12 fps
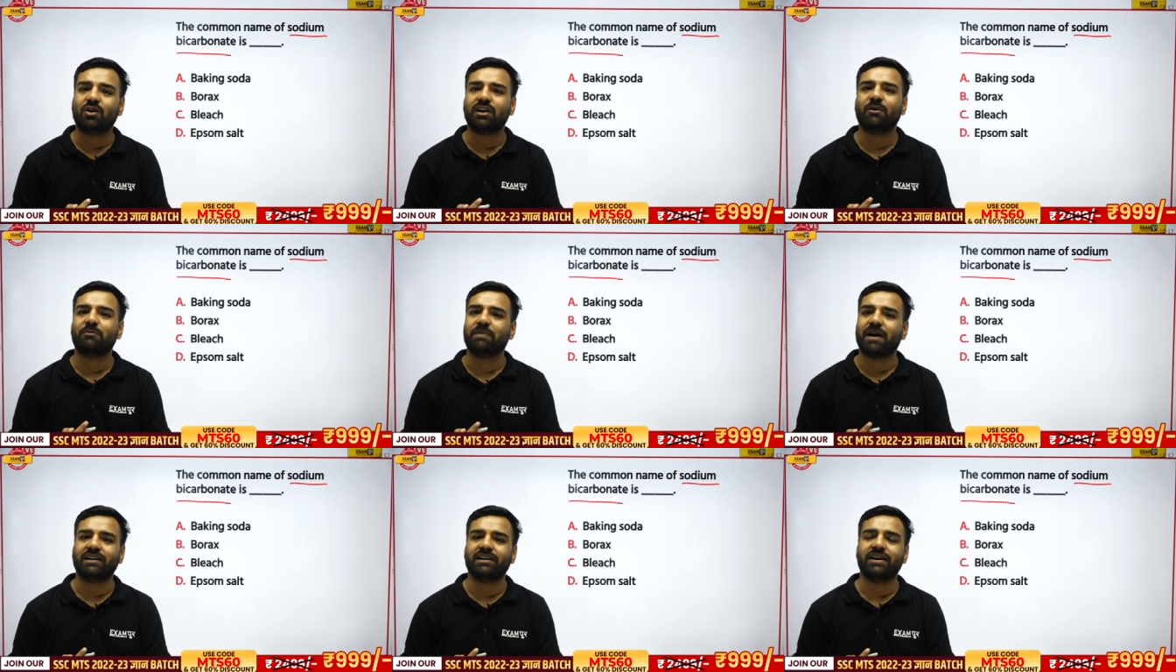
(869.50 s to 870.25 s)
where
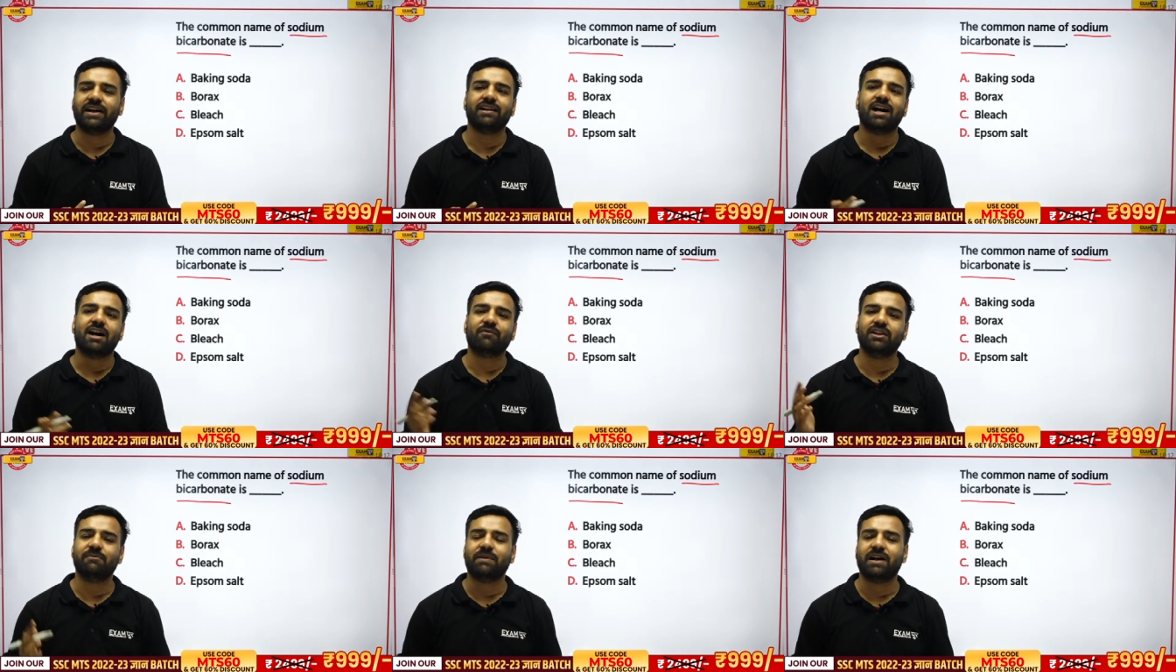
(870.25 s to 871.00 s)
we were talking about
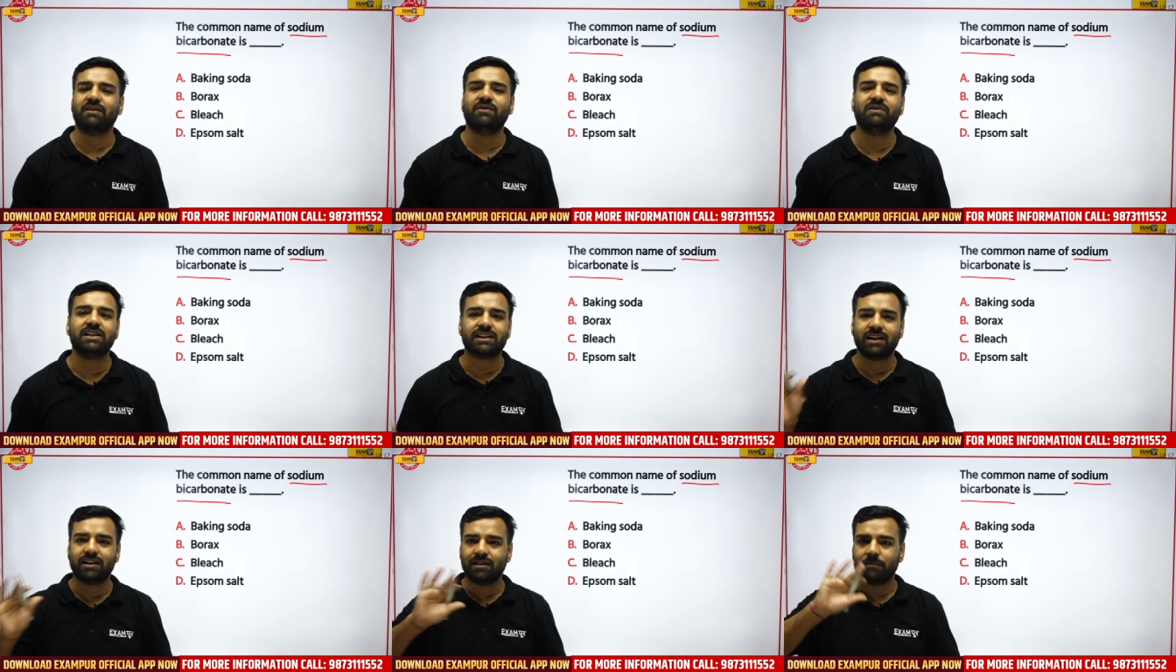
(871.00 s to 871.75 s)
party, right? After
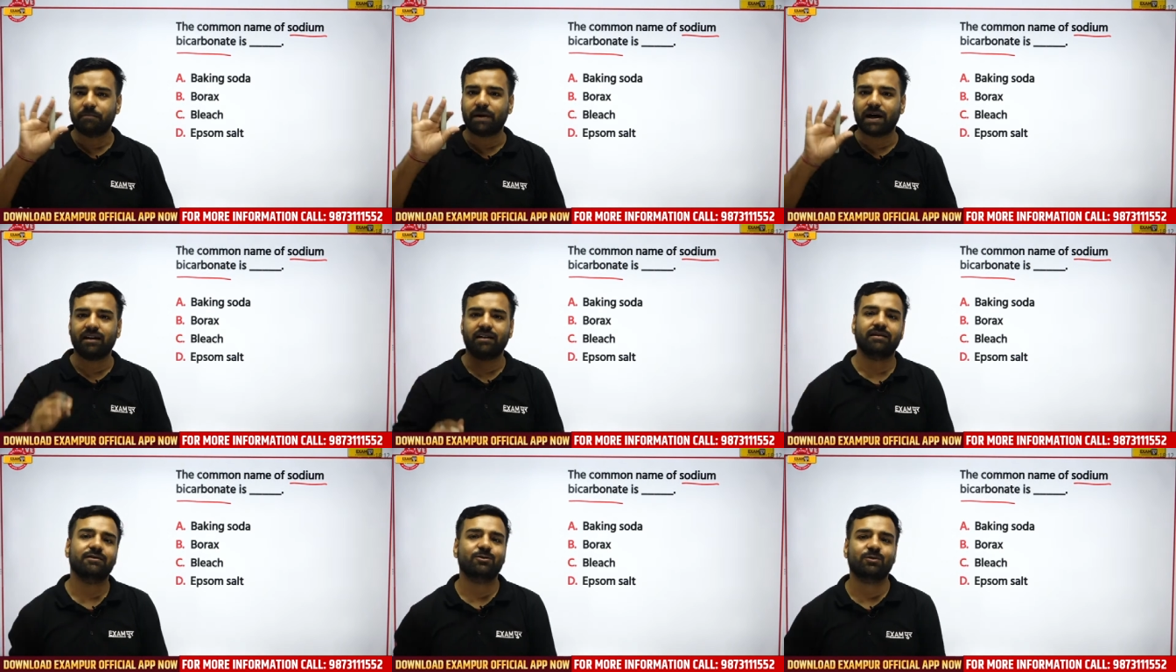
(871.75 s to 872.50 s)
the party, we will
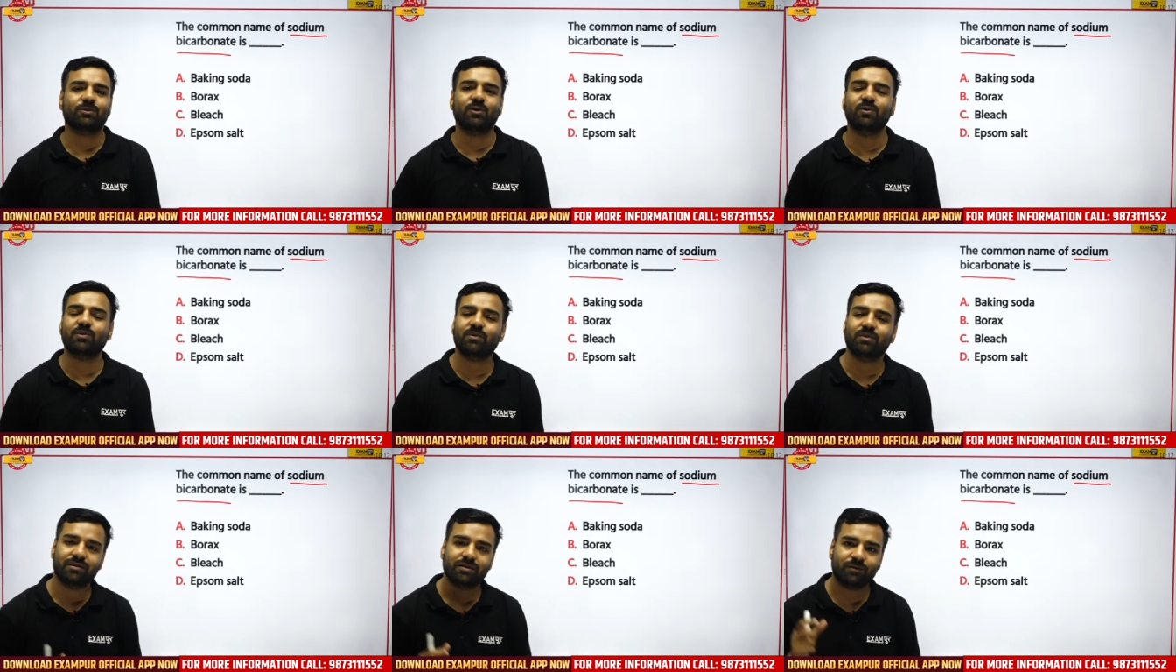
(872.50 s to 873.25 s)
say bye.
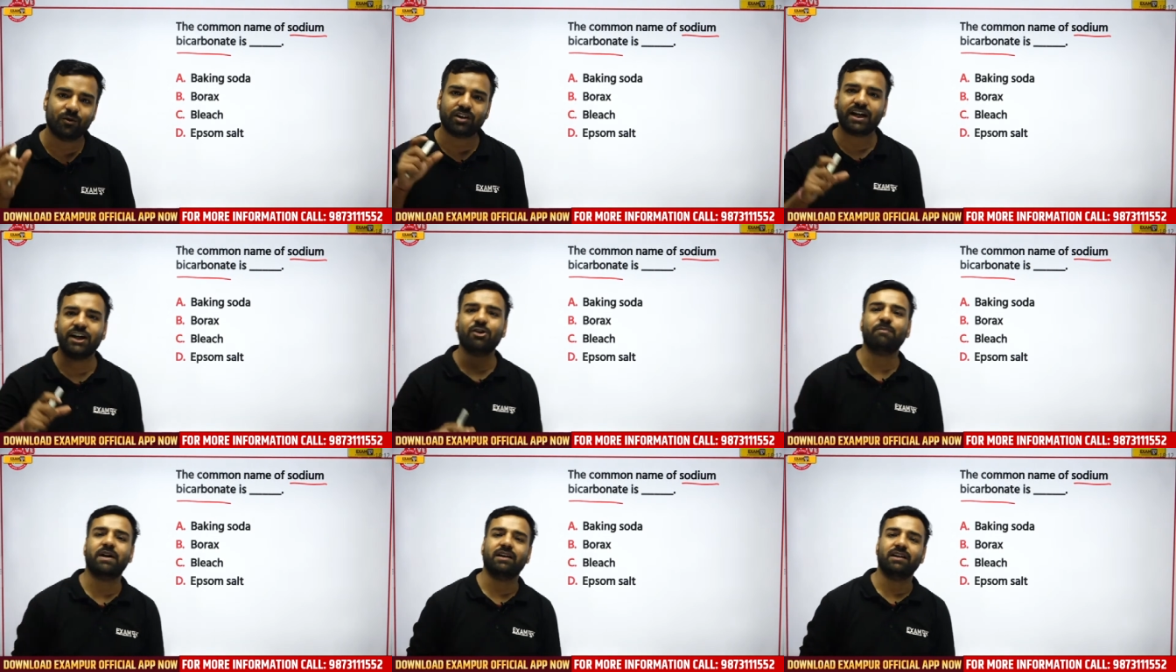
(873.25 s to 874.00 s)
So,
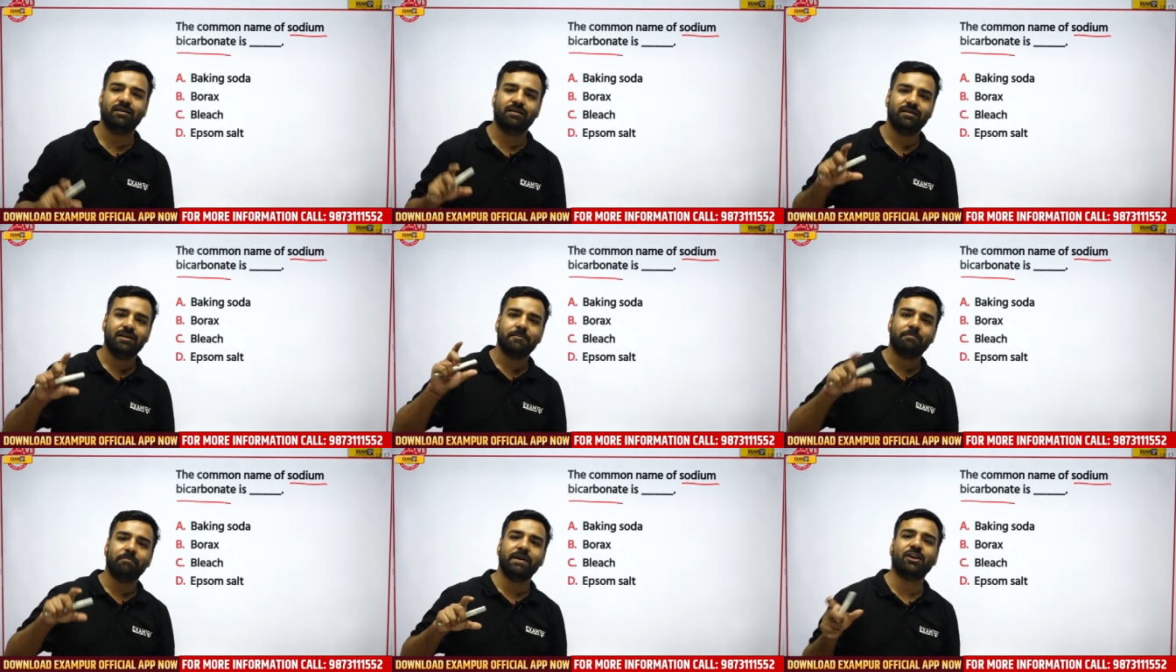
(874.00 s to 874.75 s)
what kind of
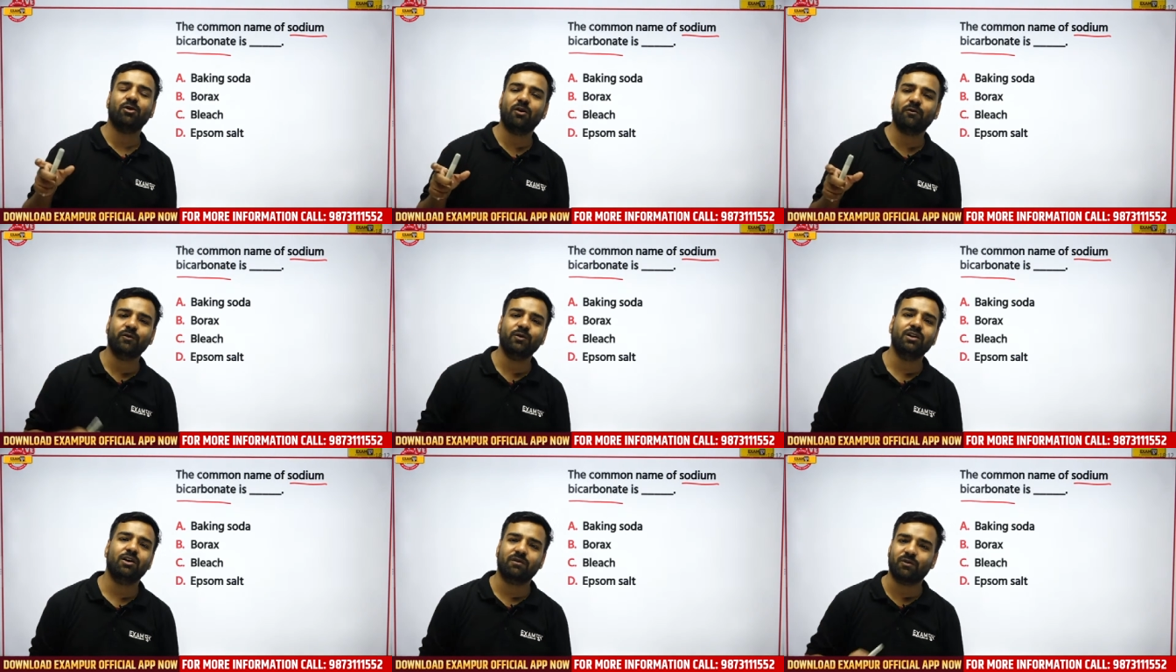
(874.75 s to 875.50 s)
party?
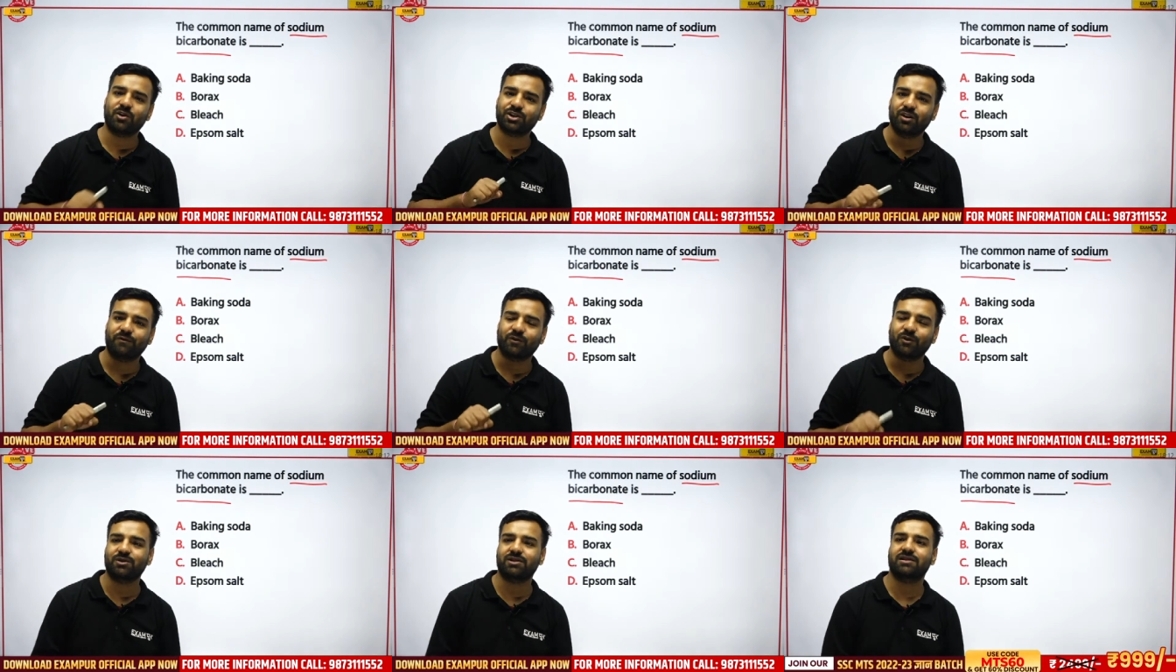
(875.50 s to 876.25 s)
Baking of food
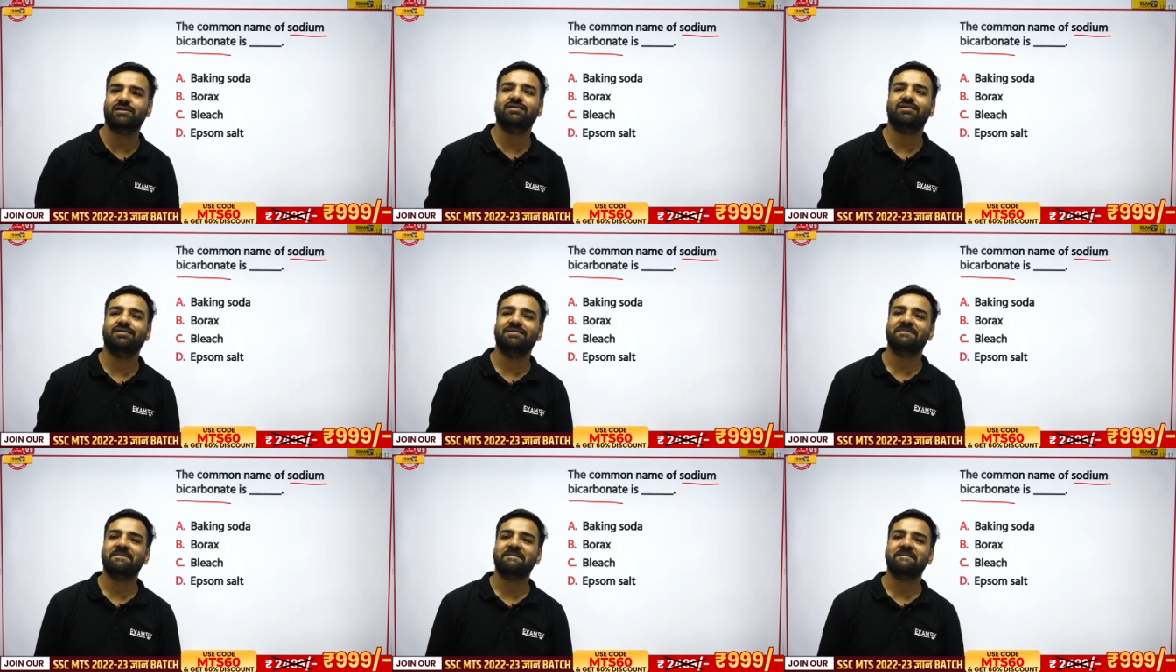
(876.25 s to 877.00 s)
or washing of
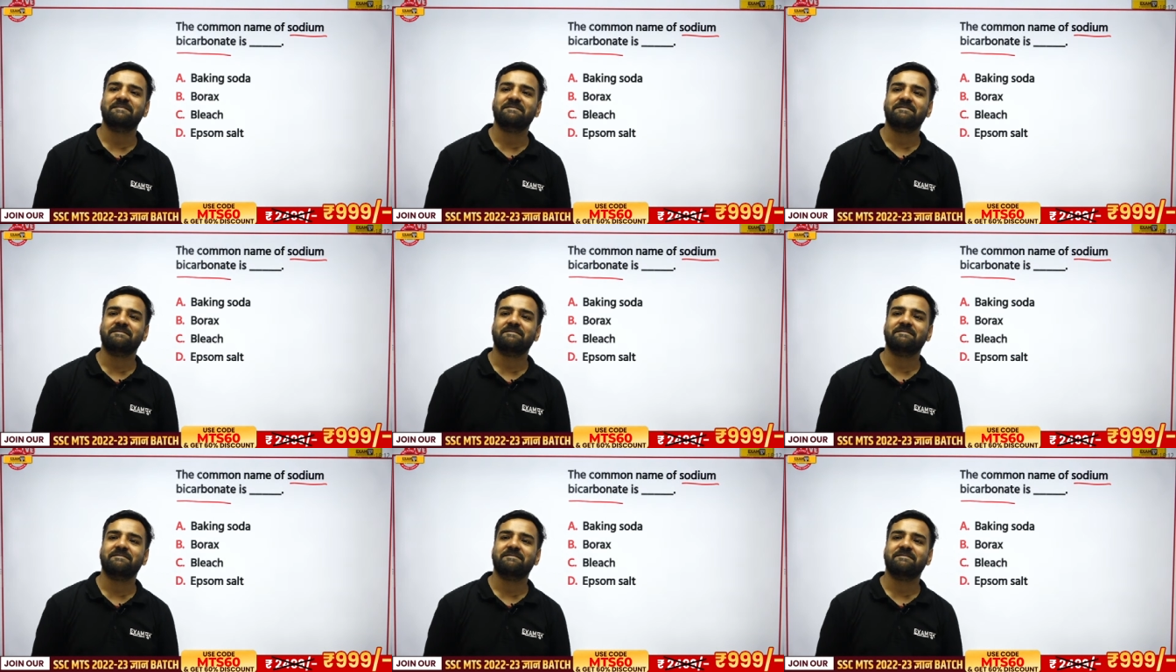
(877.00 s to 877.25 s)
clothes?